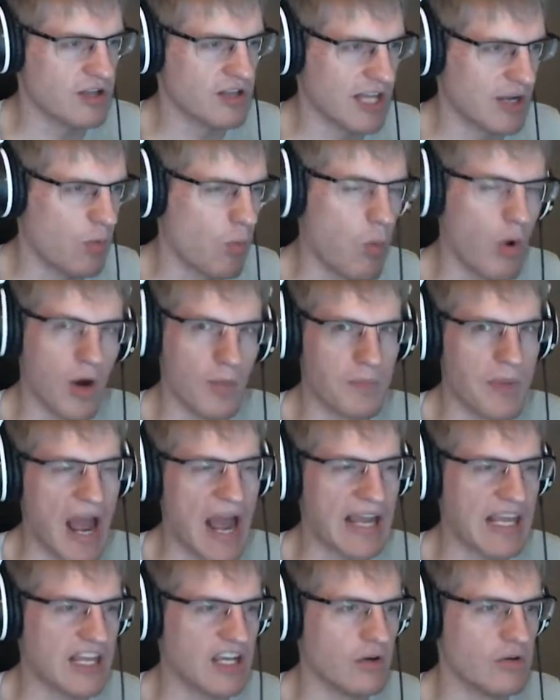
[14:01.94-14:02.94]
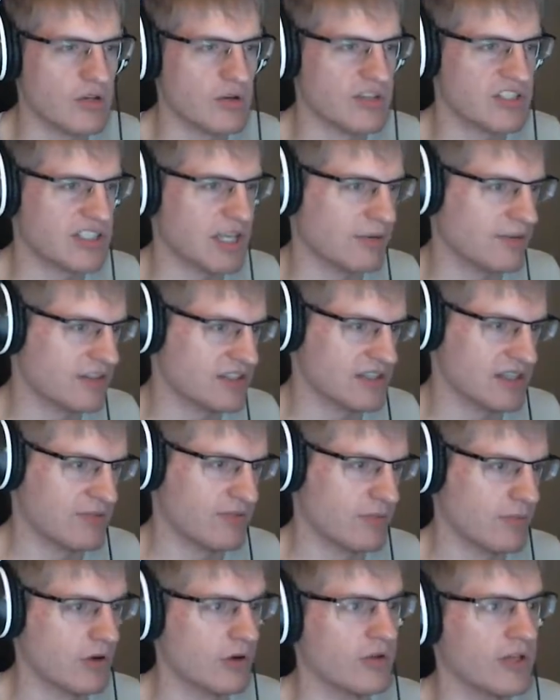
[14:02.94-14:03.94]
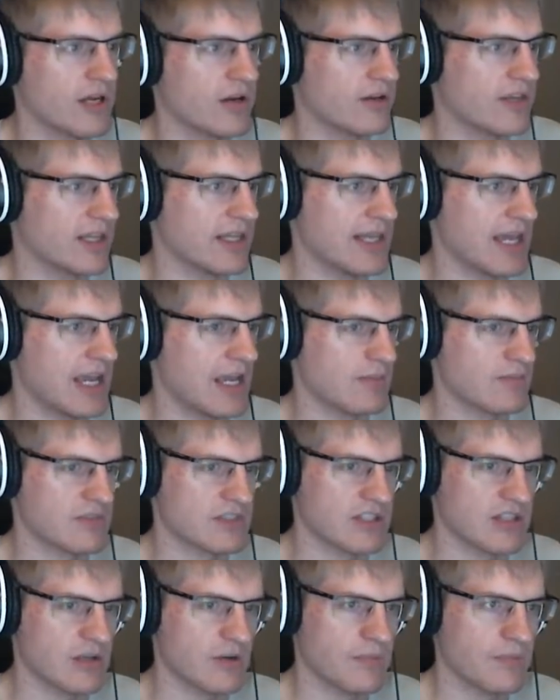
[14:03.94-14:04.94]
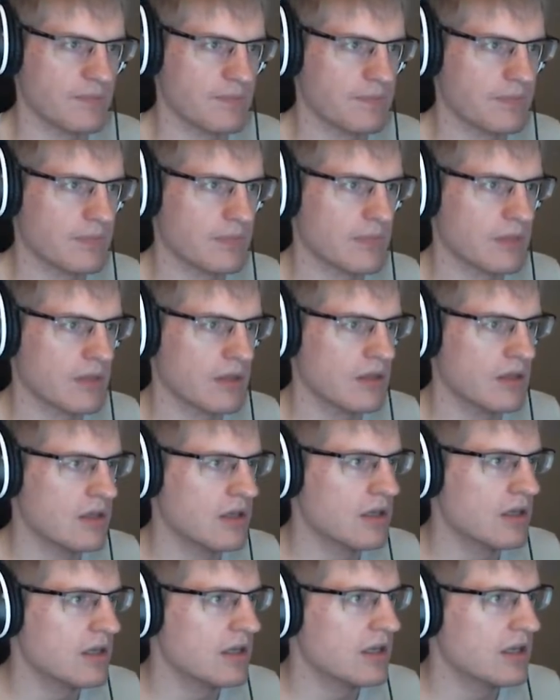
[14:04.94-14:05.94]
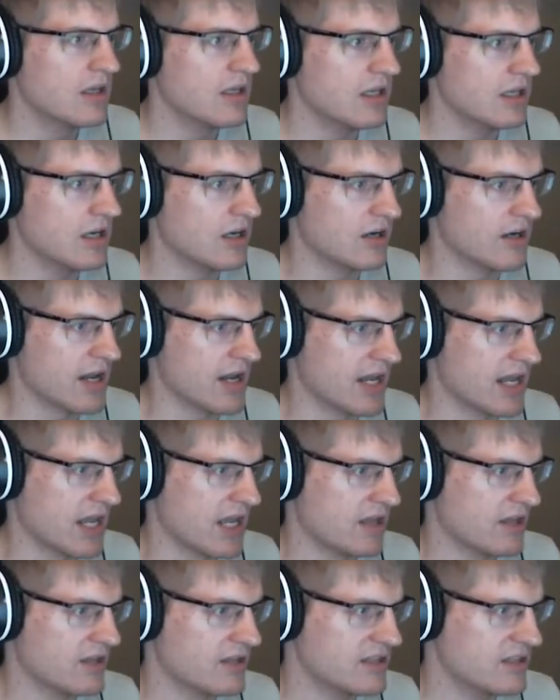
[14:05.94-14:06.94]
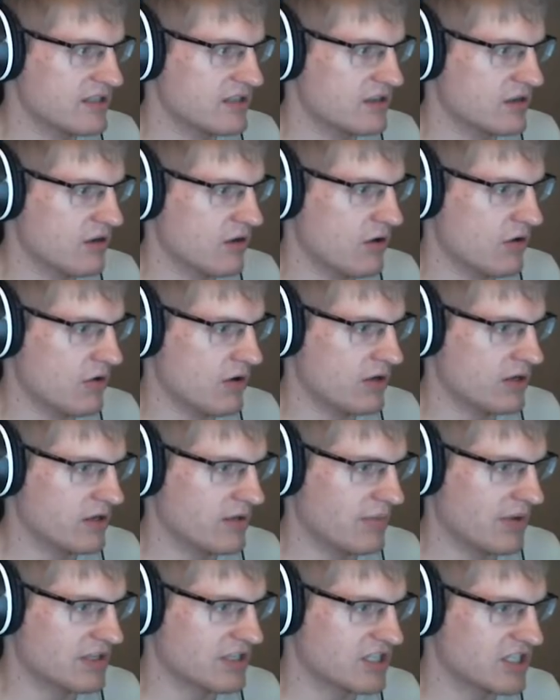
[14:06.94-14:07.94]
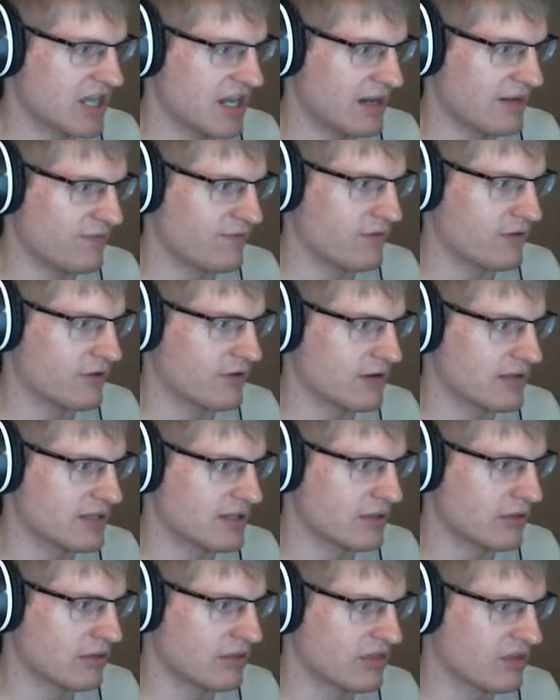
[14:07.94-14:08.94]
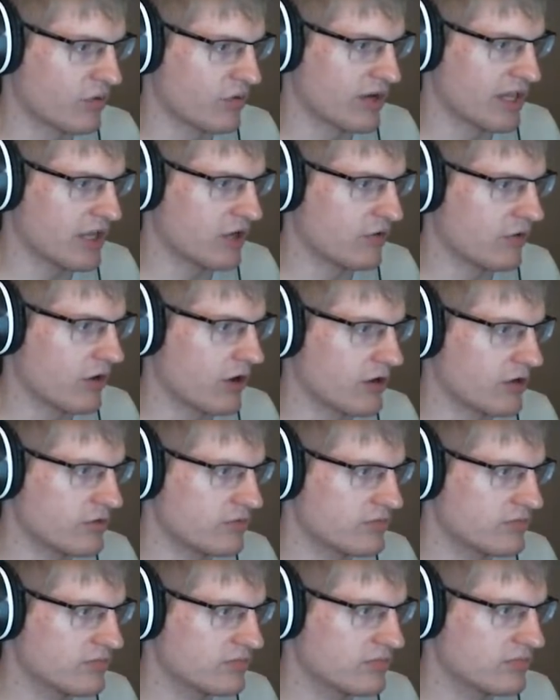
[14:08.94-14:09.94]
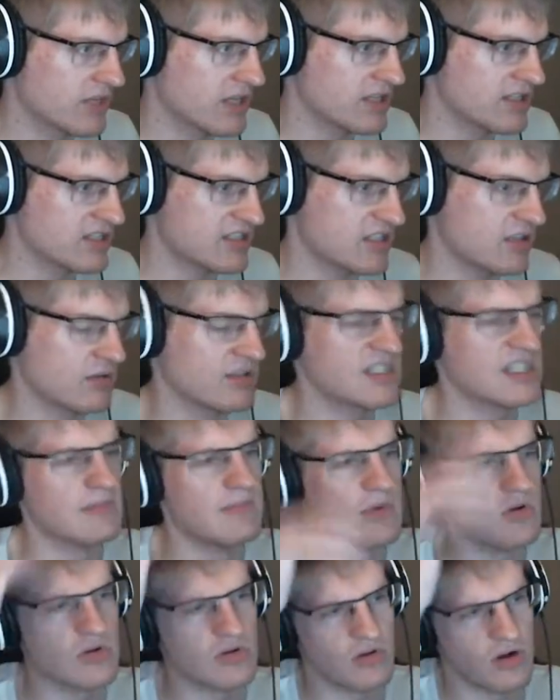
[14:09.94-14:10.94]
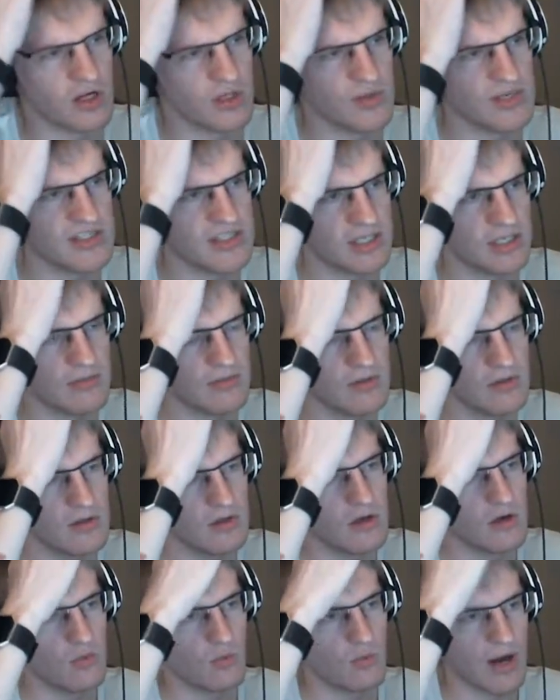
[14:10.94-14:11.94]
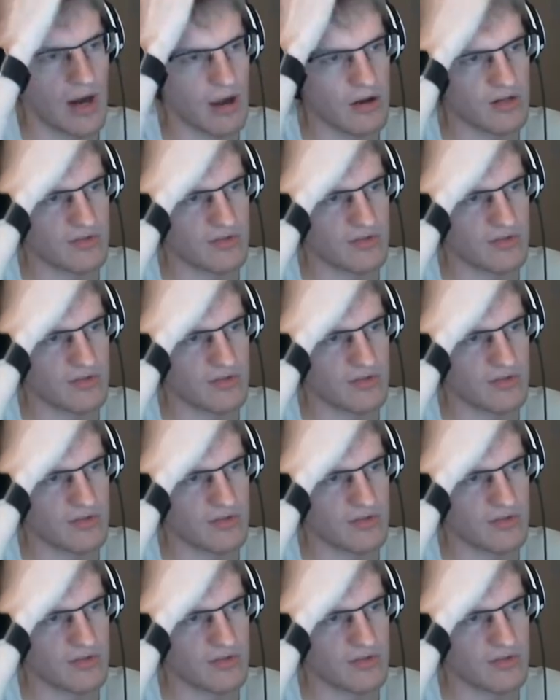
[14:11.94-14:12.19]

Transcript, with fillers: can, like, warp back and go do stuff that's, like, from earlier in the game, so. Alrighty. So, am I just heading further into the thorny grotto-ness? No, this is the Moon Grotto, isn't it? We're out